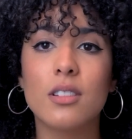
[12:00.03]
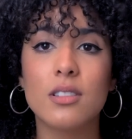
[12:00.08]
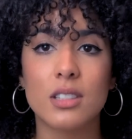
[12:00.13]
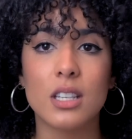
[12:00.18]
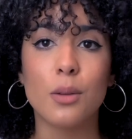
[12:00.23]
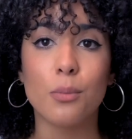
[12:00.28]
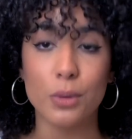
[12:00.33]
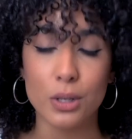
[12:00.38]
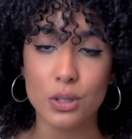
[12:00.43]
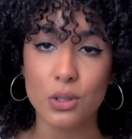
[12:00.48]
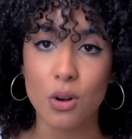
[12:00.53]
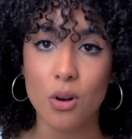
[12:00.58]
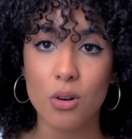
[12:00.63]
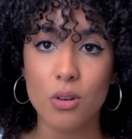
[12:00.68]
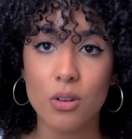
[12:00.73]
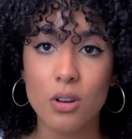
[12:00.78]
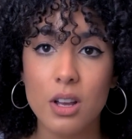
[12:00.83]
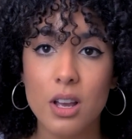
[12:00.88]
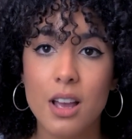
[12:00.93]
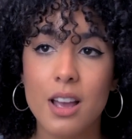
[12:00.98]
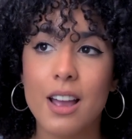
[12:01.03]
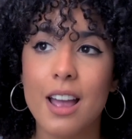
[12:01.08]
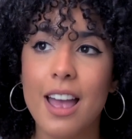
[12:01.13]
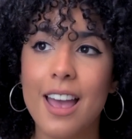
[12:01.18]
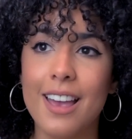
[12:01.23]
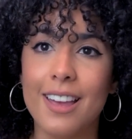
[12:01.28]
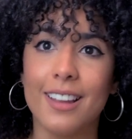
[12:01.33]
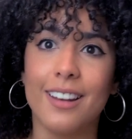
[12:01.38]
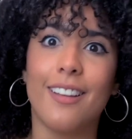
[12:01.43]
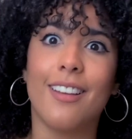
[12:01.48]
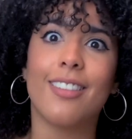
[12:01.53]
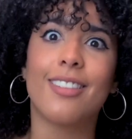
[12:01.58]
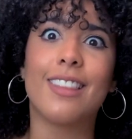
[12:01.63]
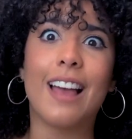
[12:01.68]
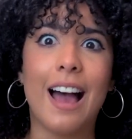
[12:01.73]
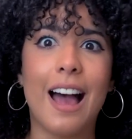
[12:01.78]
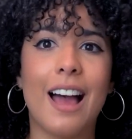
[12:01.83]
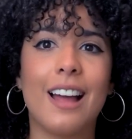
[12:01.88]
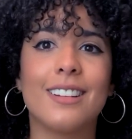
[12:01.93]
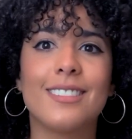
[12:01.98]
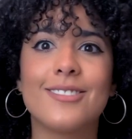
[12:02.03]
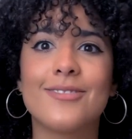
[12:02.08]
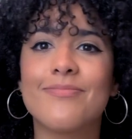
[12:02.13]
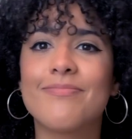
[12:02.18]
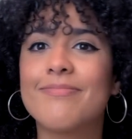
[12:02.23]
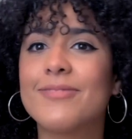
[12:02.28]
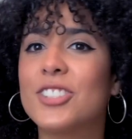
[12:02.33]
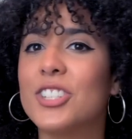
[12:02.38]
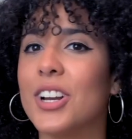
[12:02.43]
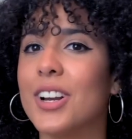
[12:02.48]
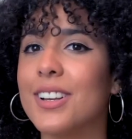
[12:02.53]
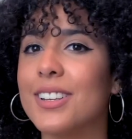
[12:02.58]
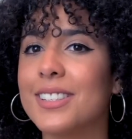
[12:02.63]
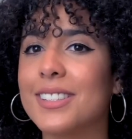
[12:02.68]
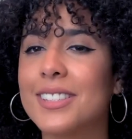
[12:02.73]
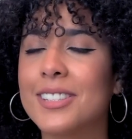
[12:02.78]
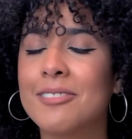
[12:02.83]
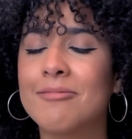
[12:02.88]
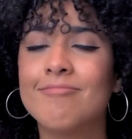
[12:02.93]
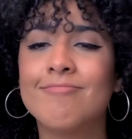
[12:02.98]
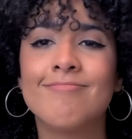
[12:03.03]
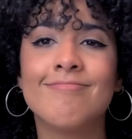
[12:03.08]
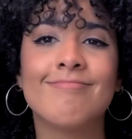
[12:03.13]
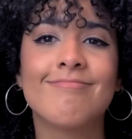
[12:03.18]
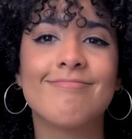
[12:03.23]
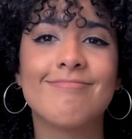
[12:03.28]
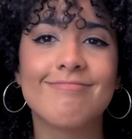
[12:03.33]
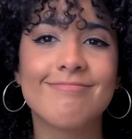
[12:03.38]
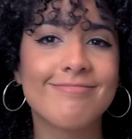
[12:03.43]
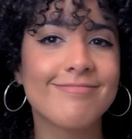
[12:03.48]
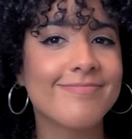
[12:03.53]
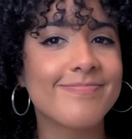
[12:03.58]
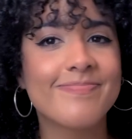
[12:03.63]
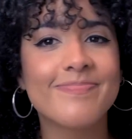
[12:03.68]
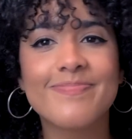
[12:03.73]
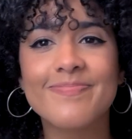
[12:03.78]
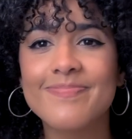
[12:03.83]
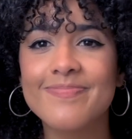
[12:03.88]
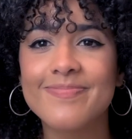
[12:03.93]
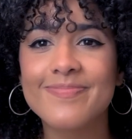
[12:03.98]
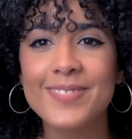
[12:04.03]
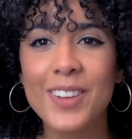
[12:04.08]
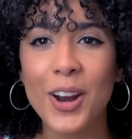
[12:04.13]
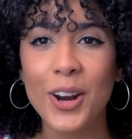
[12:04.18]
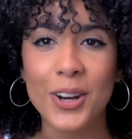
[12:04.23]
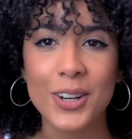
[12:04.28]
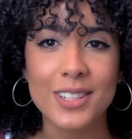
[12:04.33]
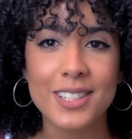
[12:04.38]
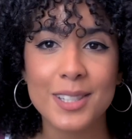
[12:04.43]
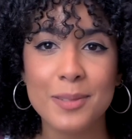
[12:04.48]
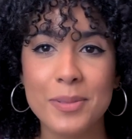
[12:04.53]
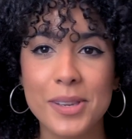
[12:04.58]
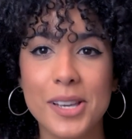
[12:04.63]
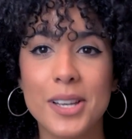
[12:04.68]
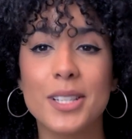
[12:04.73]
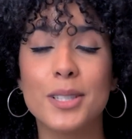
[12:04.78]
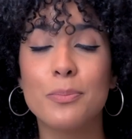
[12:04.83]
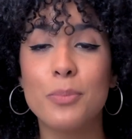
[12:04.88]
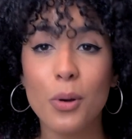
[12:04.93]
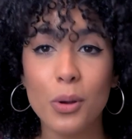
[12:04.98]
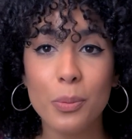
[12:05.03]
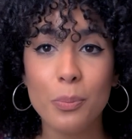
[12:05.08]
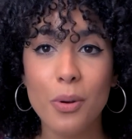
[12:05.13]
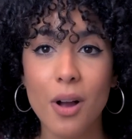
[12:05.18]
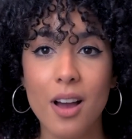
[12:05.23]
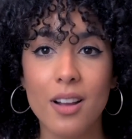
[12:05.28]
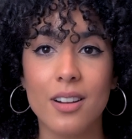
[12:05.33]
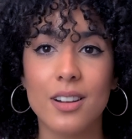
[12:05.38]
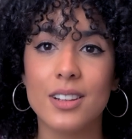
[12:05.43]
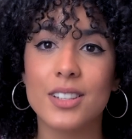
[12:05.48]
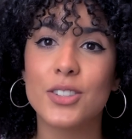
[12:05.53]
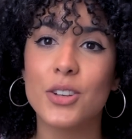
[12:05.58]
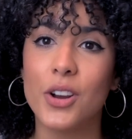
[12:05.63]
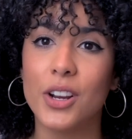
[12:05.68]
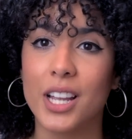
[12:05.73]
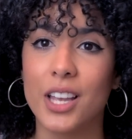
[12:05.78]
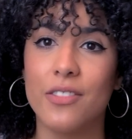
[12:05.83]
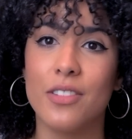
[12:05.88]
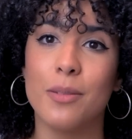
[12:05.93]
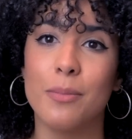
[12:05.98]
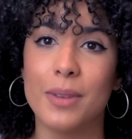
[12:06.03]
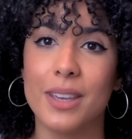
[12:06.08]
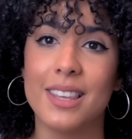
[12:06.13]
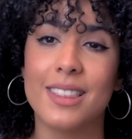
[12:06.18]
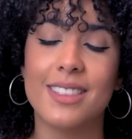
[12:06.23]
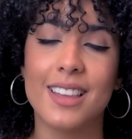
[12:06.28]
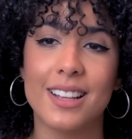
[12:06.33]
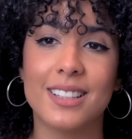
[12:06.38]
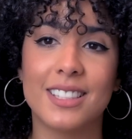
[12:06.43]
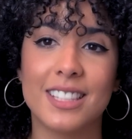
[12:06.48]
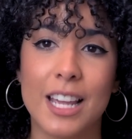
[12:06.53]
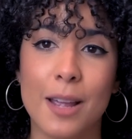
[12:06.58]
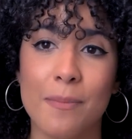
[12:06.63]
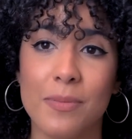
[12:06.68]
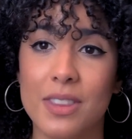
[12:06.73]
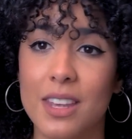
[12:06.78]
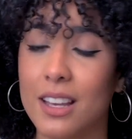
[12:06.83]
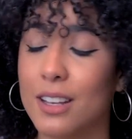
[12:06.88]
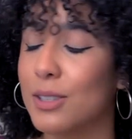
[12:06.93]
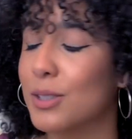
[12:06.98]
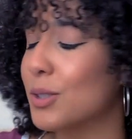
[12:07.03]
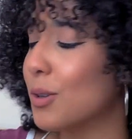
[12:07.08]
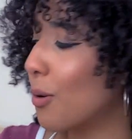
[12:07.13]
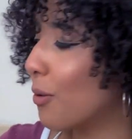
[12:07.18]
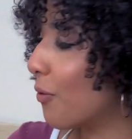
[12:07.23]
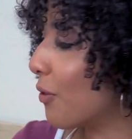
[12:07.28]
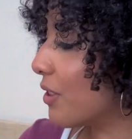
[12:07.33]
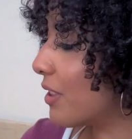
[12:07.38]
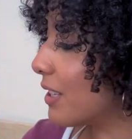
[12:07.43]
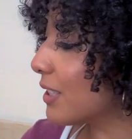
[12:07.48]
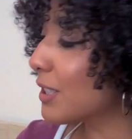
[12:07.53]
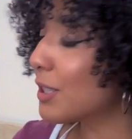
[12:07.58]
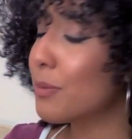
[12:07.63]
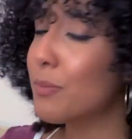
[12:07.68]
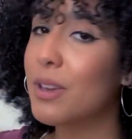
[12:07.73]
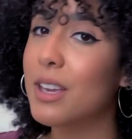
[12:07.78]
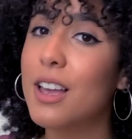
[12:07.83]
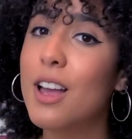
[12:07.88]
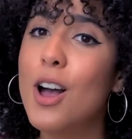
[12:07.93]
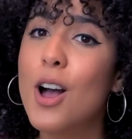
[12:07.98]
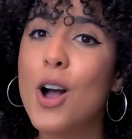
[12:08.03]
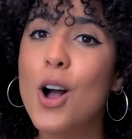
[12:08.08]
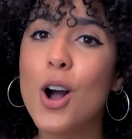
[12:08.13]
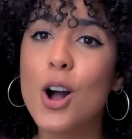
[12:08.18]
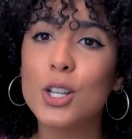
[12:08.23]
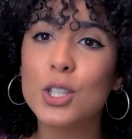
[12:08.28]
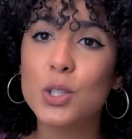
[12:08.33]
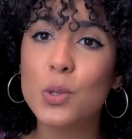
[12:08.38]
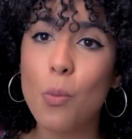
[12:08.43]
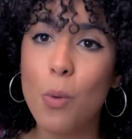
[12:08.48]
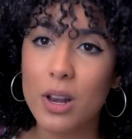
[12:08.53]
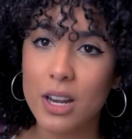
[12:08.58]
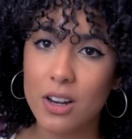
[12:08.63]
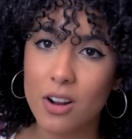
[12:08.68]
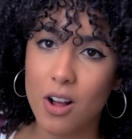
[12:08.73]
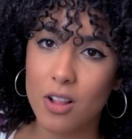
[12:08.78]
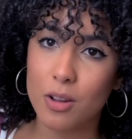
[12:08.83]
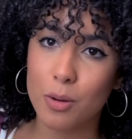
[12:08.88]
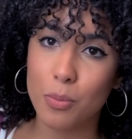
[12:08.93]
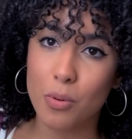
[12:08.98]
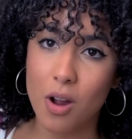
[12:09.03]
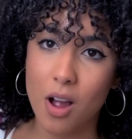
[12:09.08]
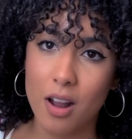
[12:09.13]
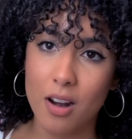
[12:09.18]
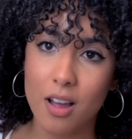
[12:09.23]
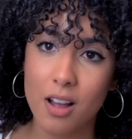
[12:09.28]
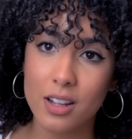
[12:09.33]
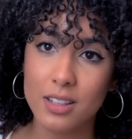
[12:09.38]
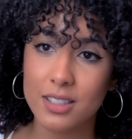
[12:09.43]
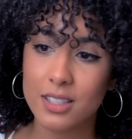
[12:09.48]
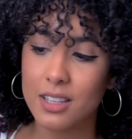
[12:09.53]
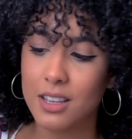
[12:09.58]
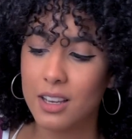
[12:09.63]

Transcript: same result. And that just hurts because both products are giving me that same thing. So for this to be a $20 product,